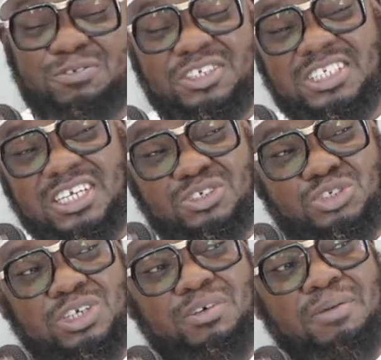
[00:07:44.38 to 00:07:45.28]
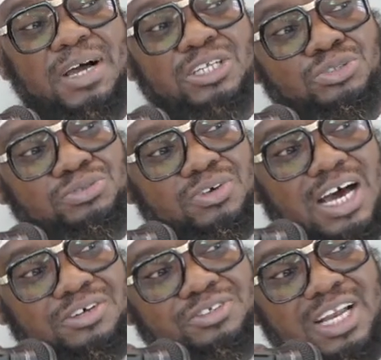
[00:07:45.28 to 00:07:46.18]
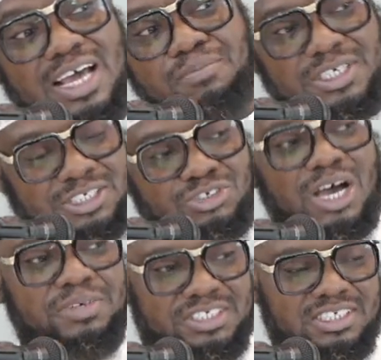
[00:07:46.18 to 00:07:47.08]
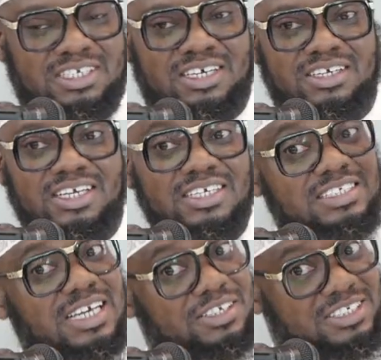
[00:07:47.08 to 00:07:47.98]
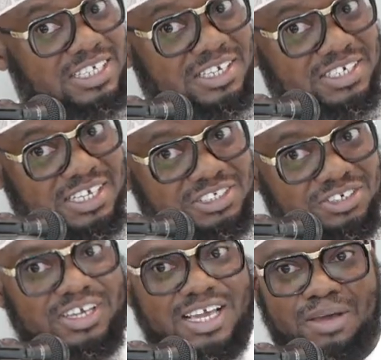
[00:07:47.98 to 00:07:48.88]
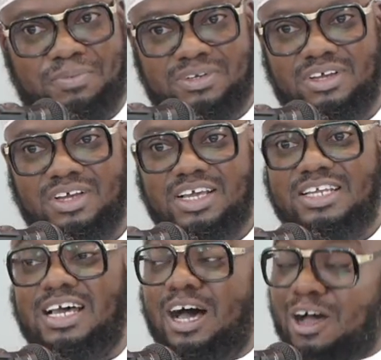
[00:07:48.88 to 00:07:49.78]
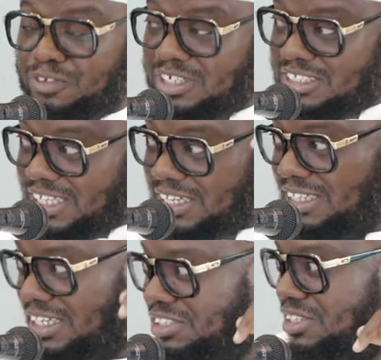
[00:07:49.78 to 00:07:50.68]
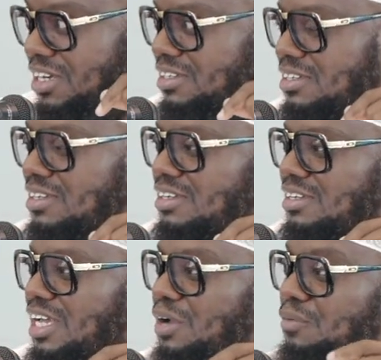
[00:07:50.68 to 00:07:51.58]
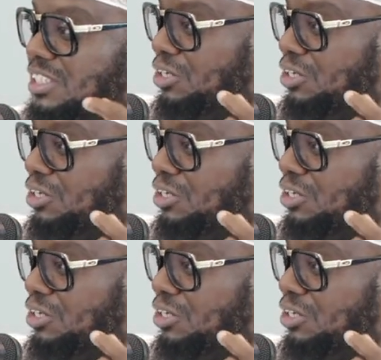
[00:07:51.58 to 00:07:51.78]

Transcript: they've not changed the all. They went back to Ardul Habasha, to Abyssinia. This is how the second hijrah it happened. Now after the second hijrah, in